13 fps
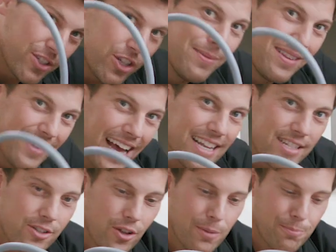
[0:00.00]
assuming
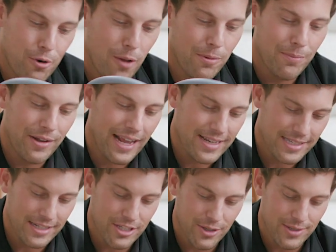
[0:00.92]
that's not the problem, the next
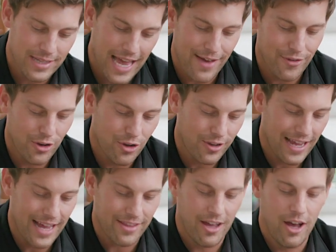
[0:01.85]
thing to do is have a look
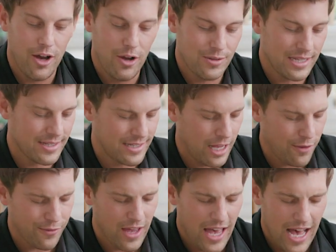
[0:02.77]
at the hose
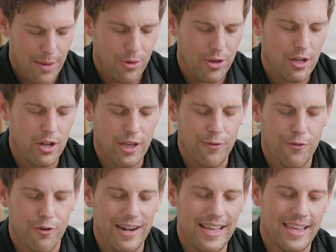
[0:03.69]
itself and what you're looking
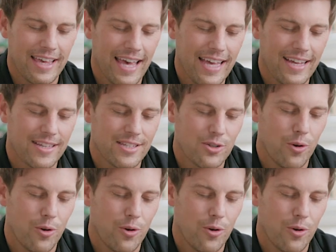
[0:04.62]
for, any kinks